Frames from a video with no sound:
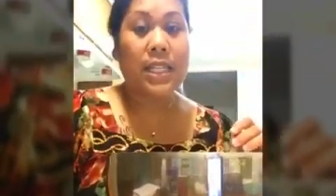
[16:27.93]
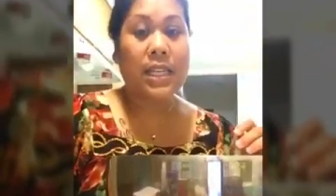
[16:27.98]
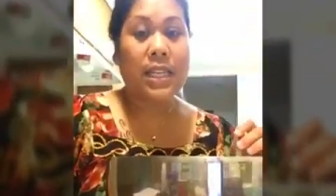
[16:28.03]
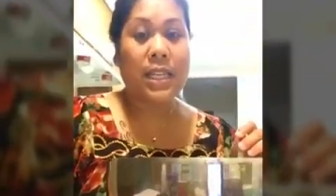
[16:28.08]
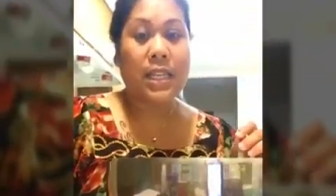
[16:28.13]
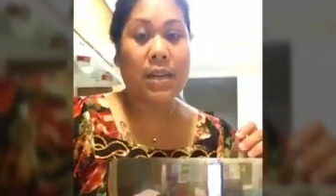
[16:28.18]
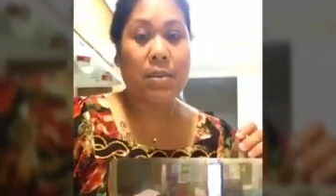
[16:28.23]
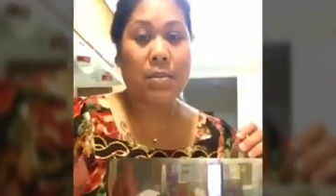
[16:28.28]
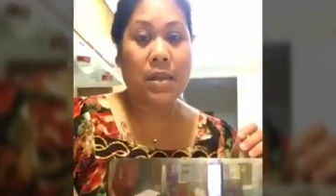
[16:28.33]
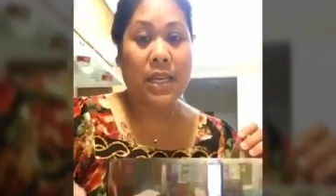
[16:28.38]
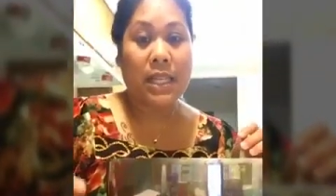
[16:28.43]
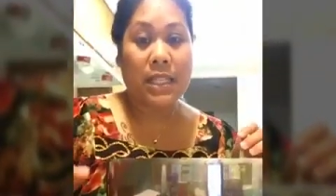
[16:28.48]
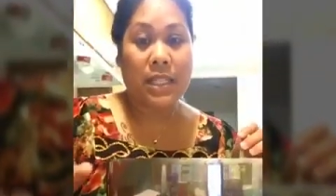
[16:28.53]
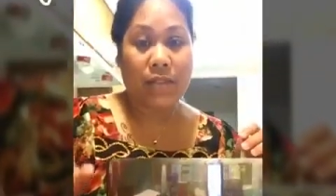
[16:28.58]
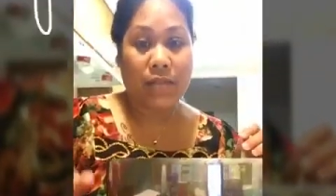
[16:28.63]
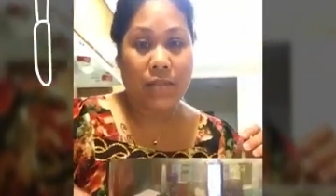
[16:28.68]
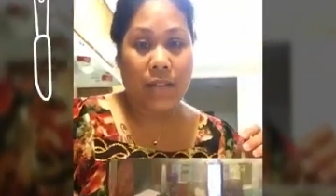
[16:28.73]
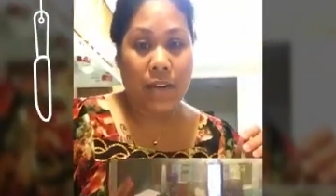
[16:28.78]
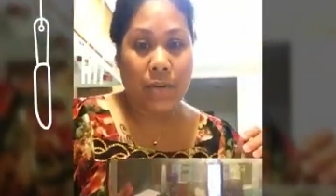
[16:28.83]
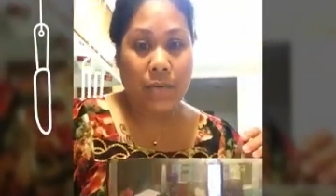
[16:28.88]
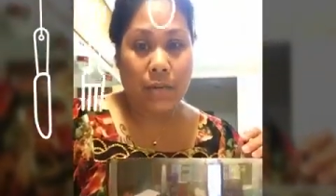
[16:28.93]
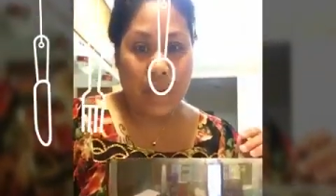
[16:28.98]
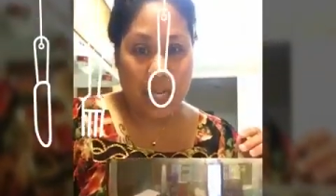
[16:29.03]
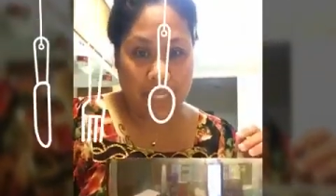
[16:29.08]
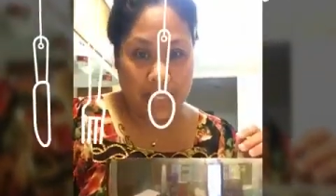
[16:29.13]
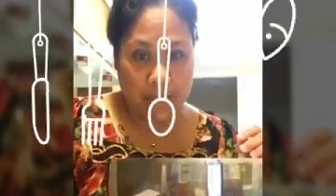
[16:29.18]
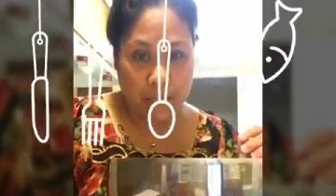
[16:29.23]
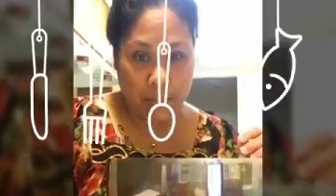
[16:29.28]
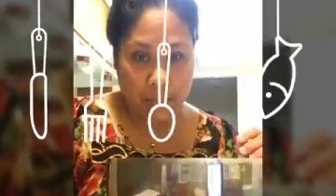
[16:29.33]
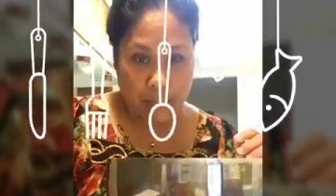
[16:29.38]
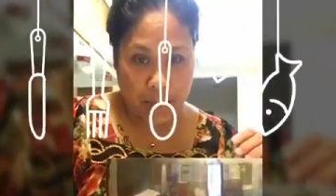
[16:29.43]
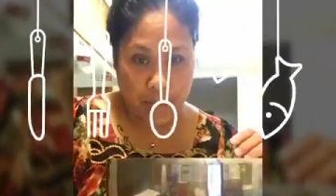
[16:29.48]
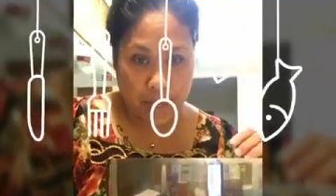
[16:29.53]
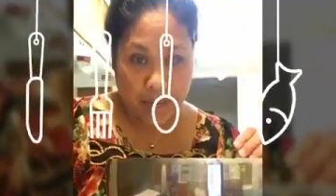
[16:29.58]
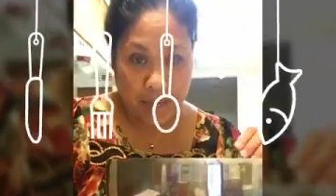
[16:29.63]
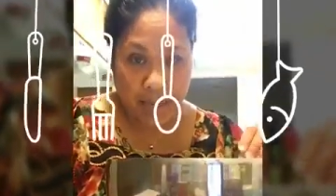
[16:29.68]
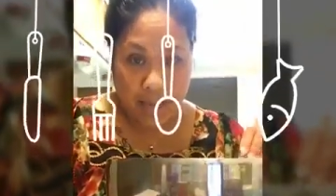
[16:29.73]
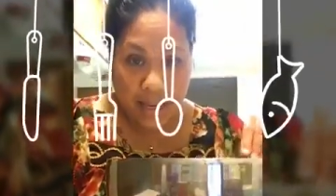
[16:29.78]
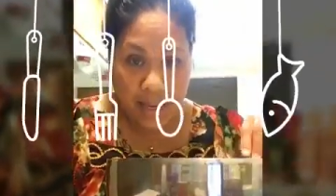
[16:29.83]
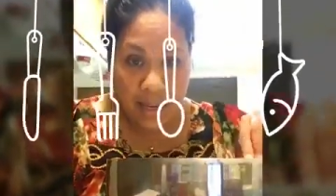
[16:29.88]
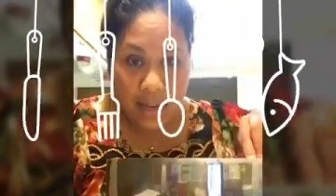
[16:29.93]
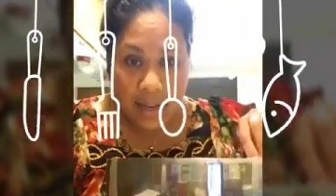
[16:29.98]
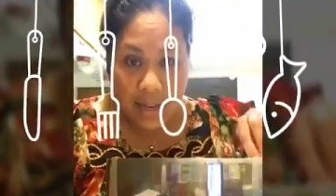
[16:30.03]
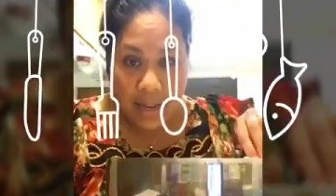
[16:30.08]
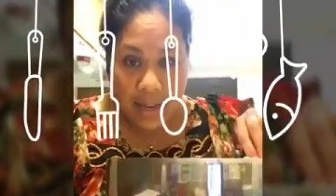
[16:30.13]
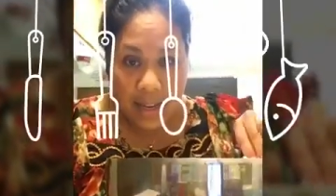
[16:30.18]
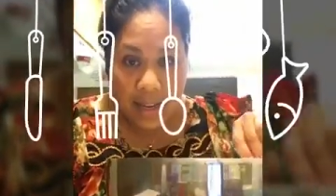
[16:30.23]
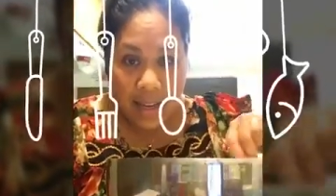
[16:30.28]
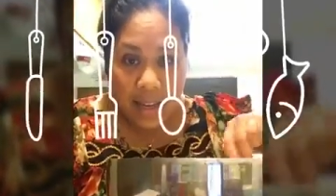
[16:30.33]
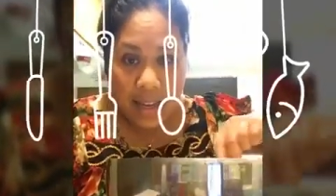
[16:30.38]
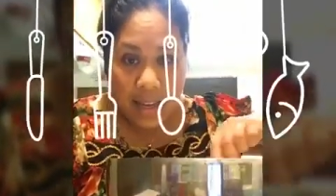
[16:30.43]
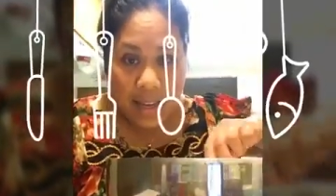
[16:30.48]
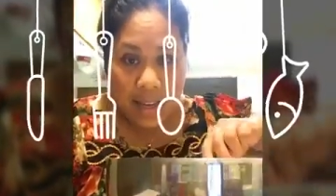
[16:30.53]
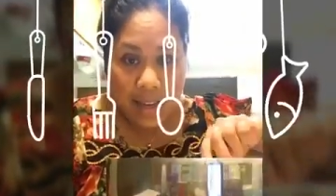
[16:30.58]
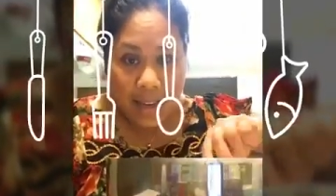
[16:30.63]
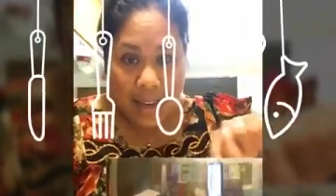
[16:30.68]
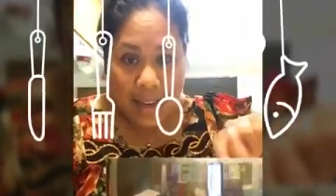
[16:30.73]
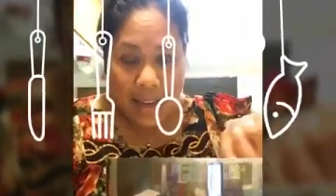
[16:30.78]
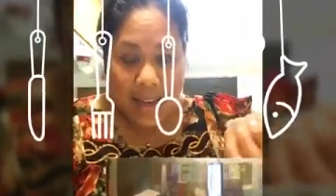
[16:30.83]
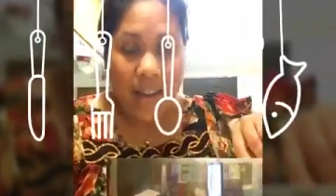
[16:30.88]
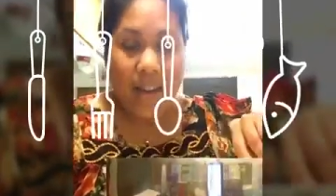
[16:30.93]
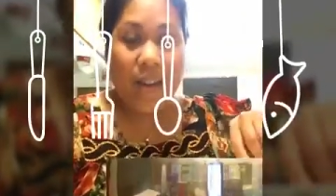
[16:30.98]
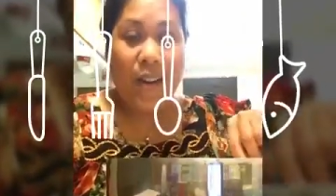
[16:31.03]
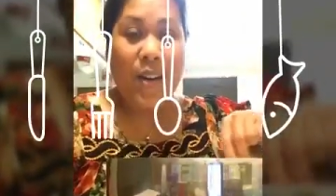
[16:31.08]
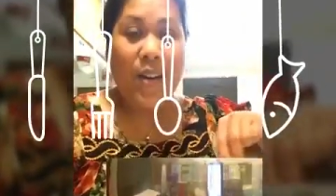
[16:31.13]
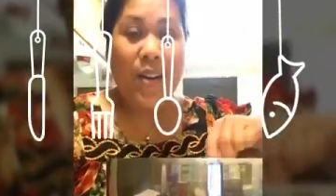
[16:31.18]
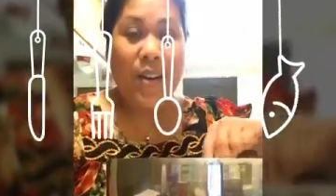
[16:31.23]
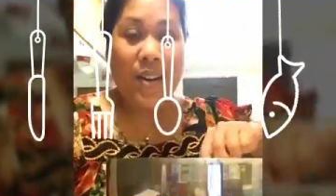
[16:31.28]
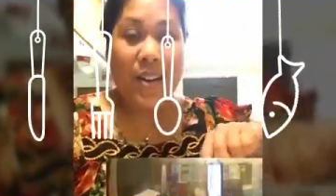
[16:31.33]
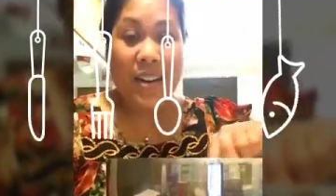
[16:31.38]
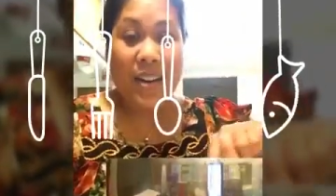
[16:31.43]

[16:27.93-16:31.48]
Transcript: gonna be a different recipe. Oh,